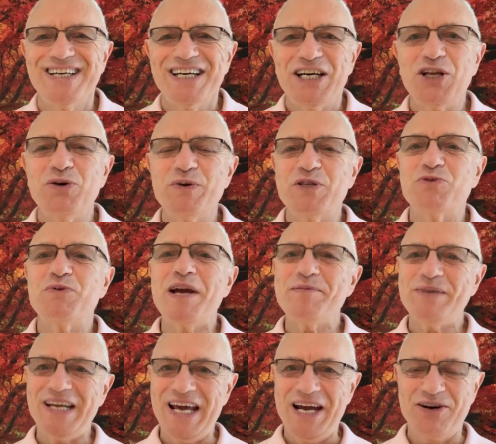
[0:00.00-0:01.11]
Hello, it's
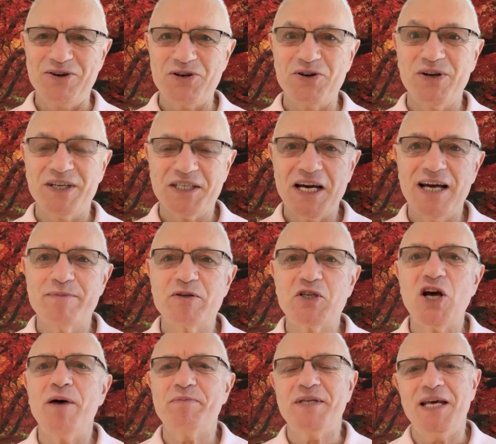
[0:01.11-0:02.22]
Raymond Aaron, New York Times
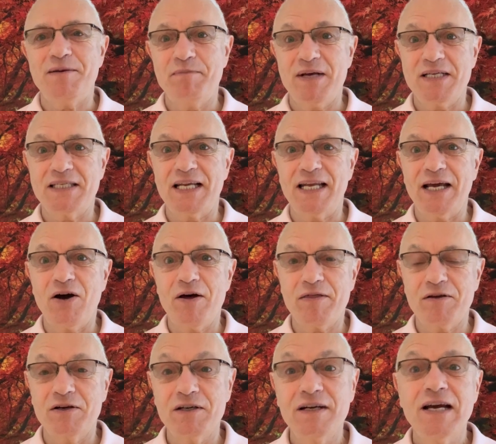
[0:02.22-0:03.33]
top 10 bestselling
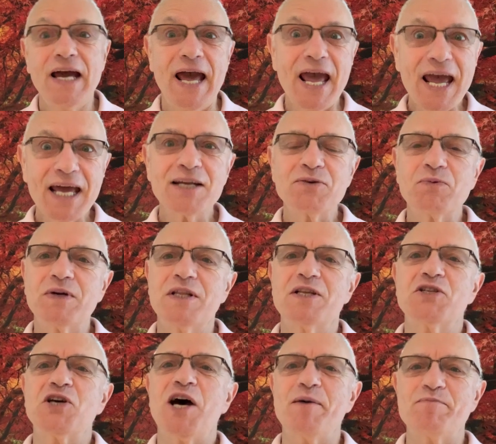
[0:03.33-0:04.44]
author and one of the
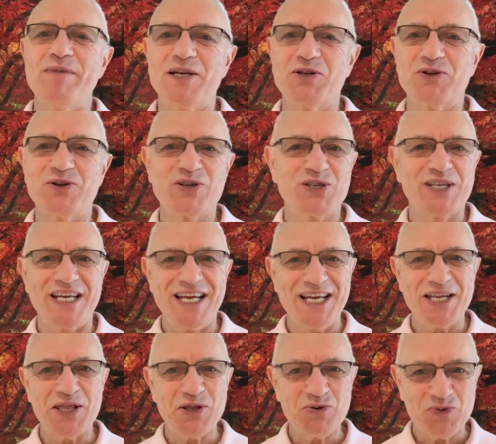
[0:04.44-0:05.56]
top mentors
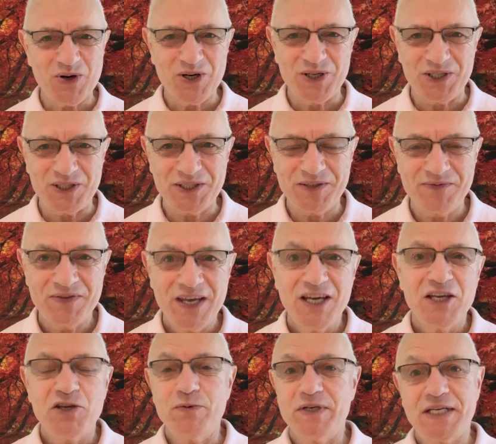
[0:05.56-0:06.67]
in the world.
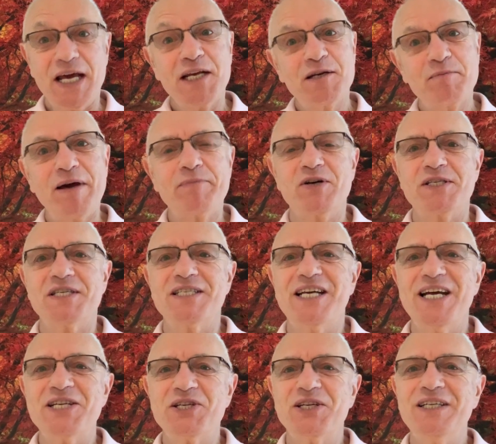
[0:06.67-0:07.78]
You attended my
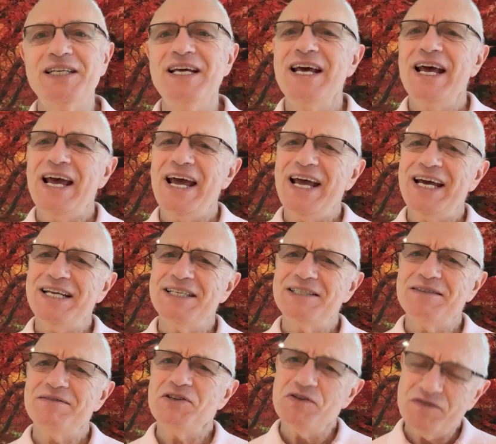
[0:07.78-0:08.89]
presentation
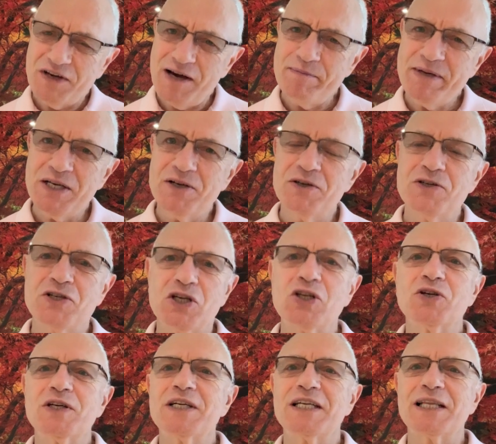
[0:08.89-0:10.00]
and you've come here to
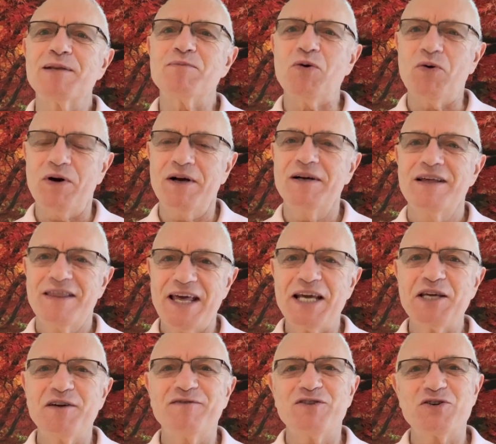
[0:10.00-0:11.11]
learn a little more.
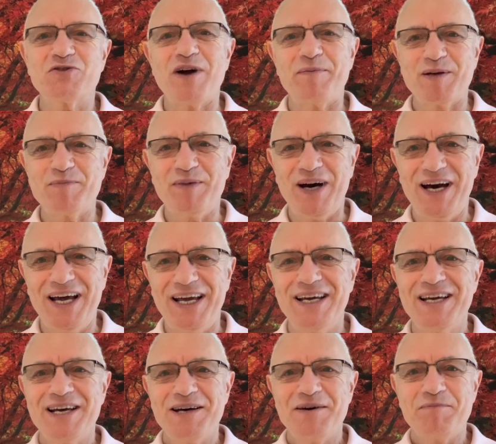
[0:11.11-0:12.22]
Thank you for dropping by
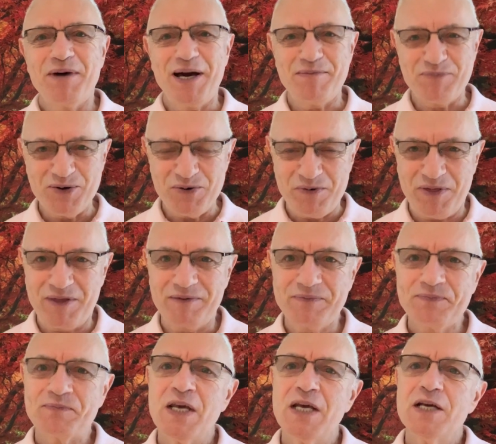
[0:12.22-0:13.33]
my booth.
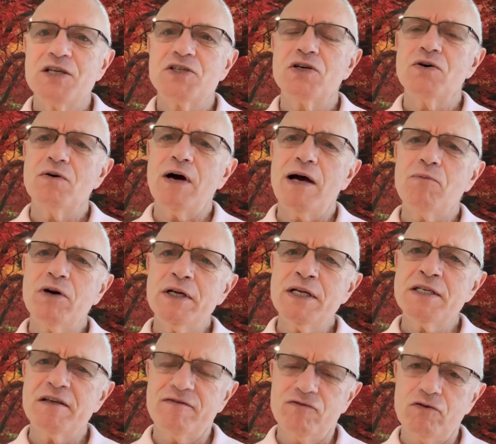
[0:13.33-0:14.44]
So I want to
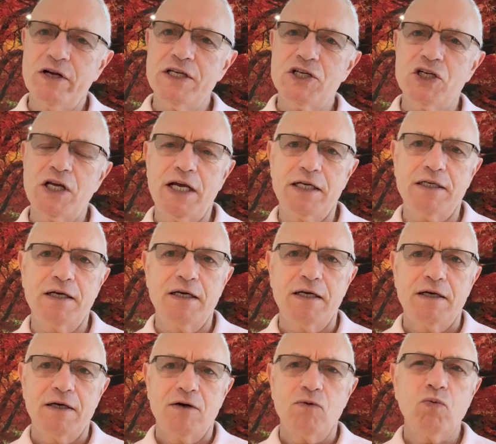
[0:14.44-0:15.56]
differentiate
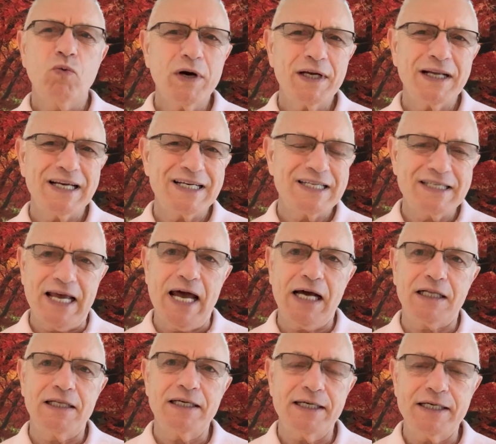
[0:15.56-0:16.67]
what
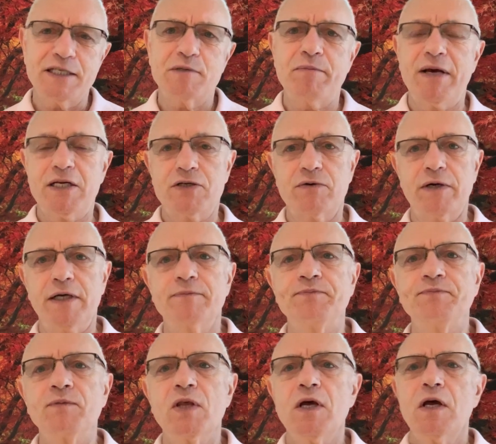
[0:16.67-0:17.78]
exactly is mentoring.
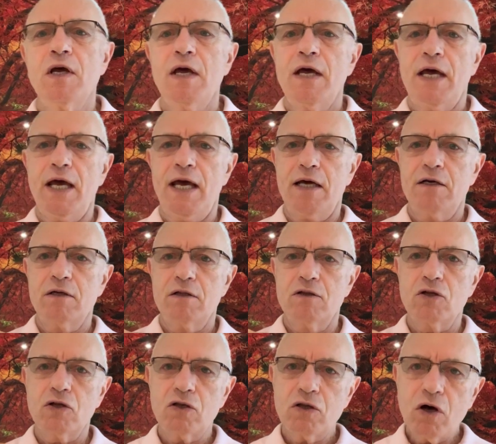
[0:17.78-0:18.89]
At
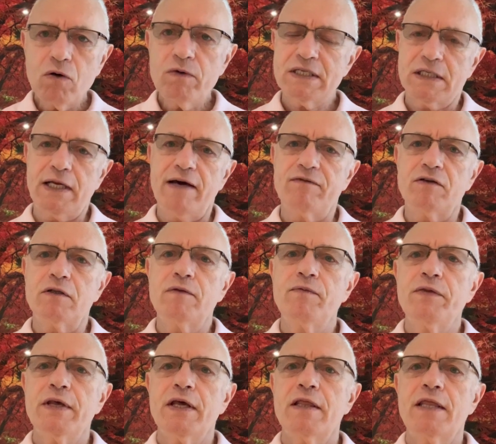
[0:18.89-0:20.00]
the lowest
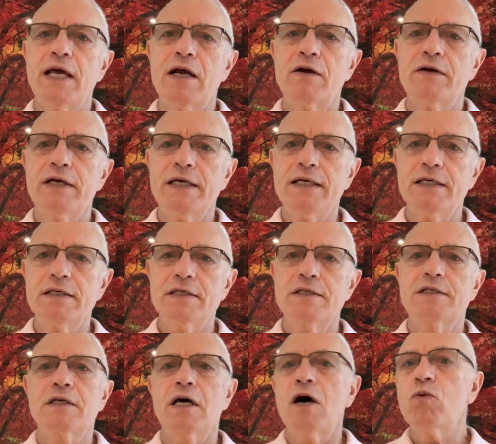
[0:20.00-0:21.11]
level, there
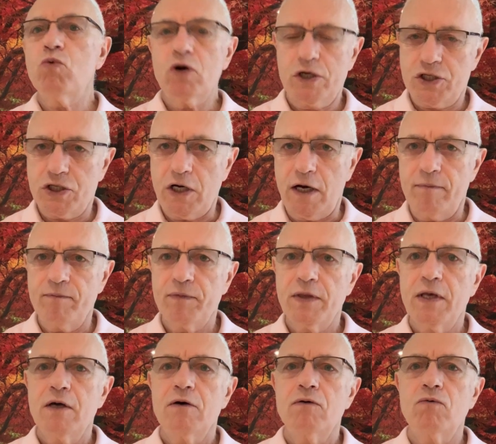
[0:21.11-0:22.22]
is a workshop
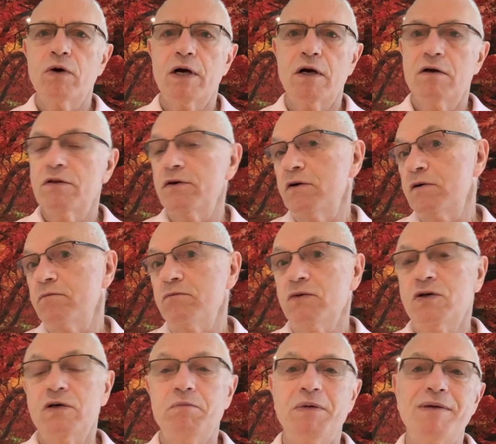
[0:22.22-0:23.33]
where there
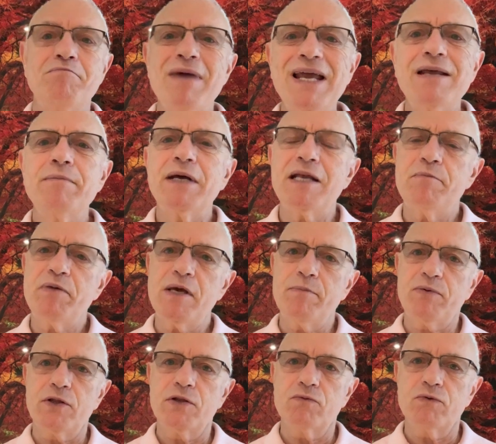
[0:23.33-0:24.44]
could be many
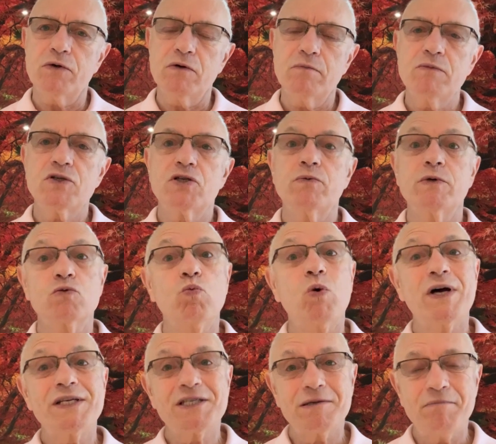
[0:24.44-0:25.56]
people in the room, so it's
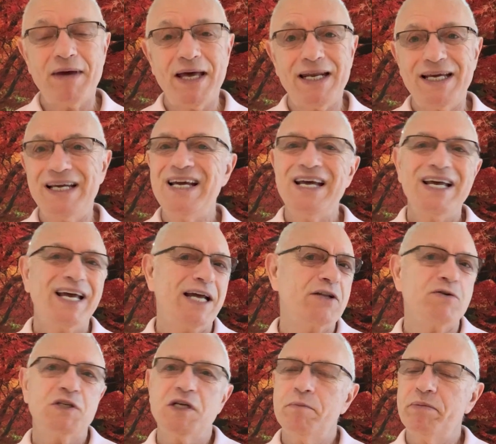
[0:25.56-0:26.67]
one to many, and
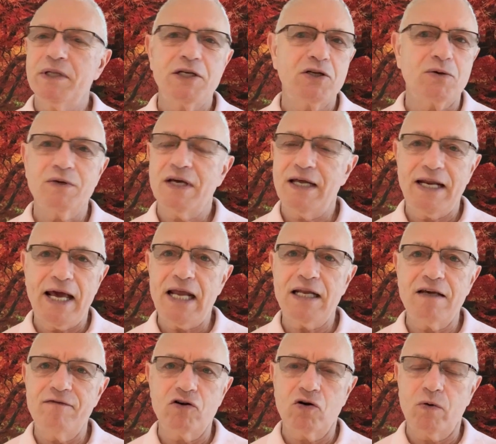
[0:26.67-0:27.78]
you typically don't get any
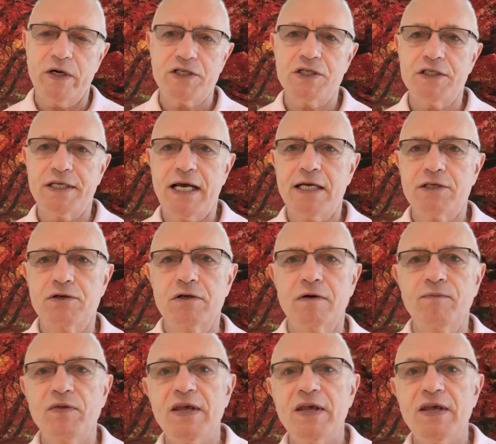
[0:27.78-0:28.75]
of your questions answered.